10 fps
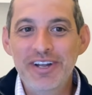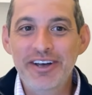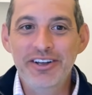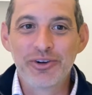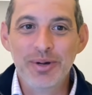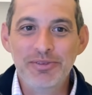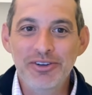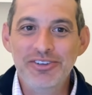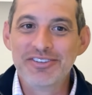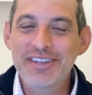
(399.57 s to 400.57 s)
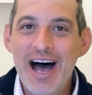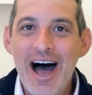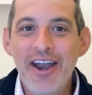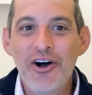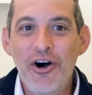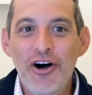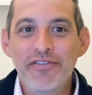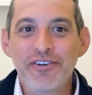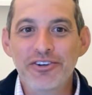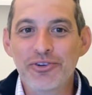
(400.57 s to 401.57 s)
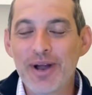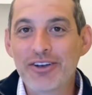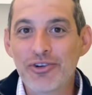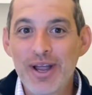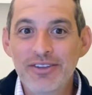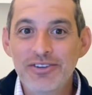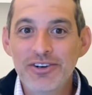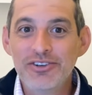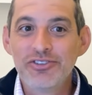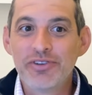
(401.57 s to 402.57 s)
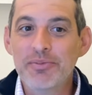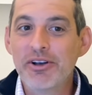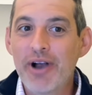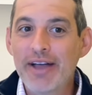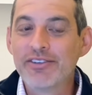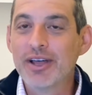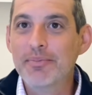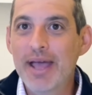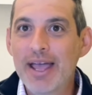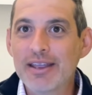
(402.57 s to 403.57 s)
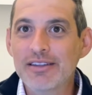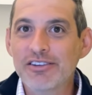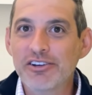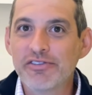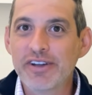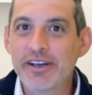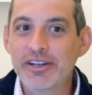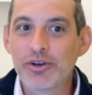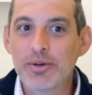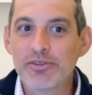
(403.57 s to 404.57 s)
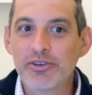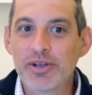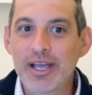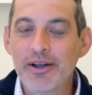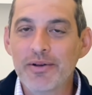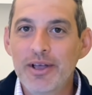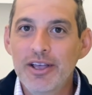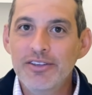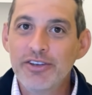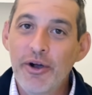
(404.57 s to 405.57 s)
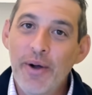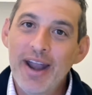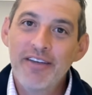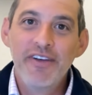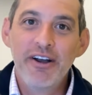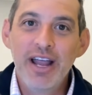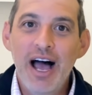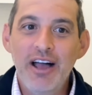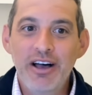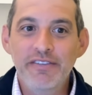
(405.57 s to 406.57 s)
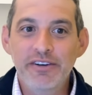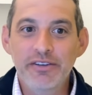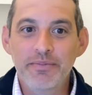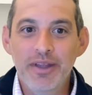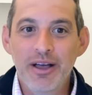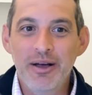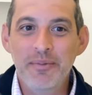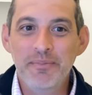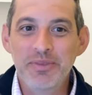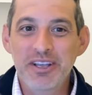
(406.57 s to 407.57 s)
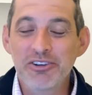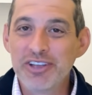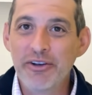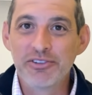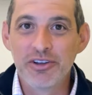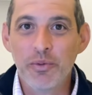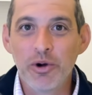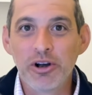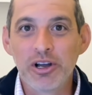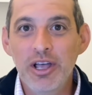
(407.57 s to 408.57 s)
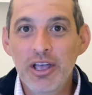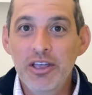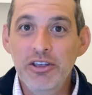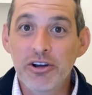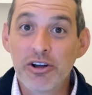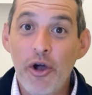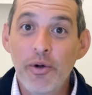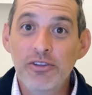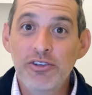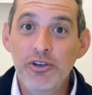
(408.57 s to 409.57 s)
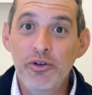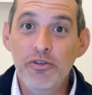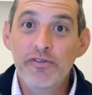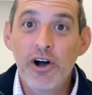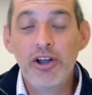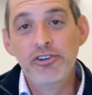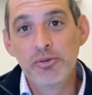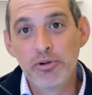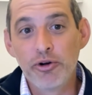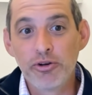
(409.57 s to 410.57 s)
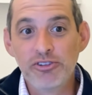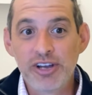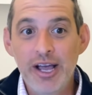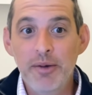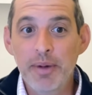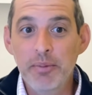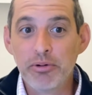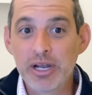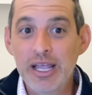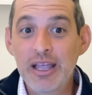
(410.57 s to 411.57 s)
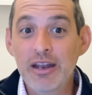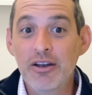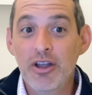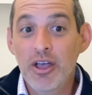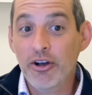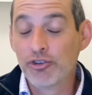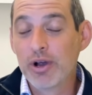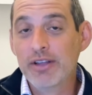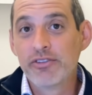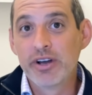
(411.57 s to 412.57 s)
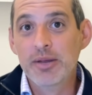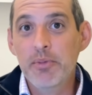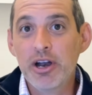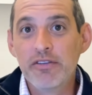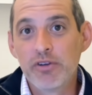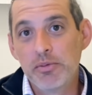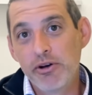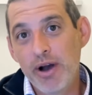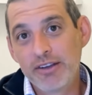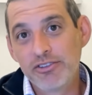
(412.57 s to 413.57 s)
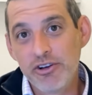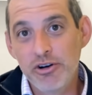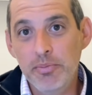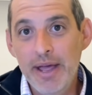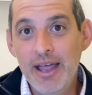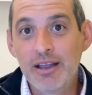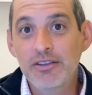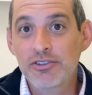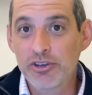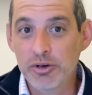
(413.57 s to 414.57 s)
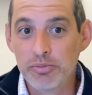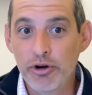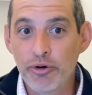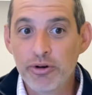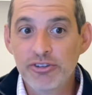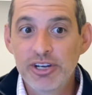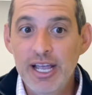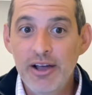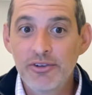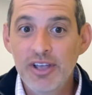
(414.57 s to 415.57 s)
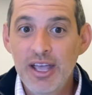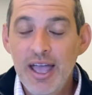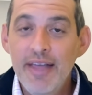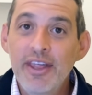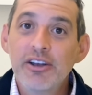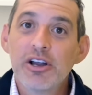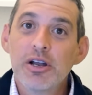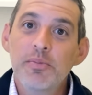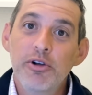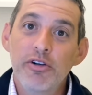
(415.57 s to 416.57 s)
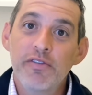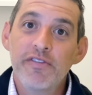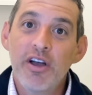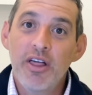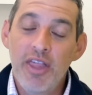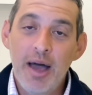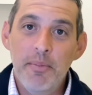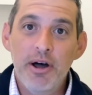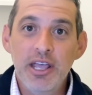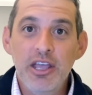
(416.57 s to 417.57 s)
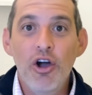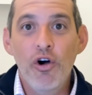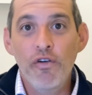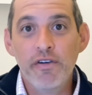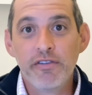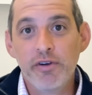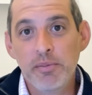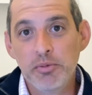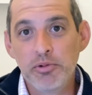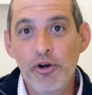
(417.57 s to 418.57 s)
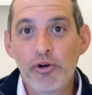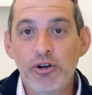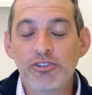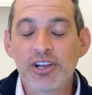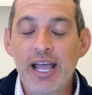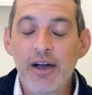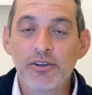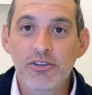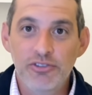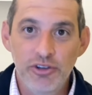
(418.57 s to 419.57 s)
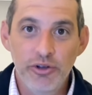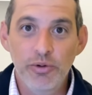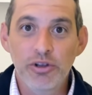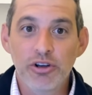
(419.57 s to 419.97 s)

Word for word: Fidelity Crypto does not offer direct transfers from your outside bank into your Fidelity Crypto account. So, at a very high level, um, here's how it's going to work you're going to fund your brokerage account by bringing in or transferring in money from your external bank to your brokerage account. And then you're going to move that money over from your brokerage account to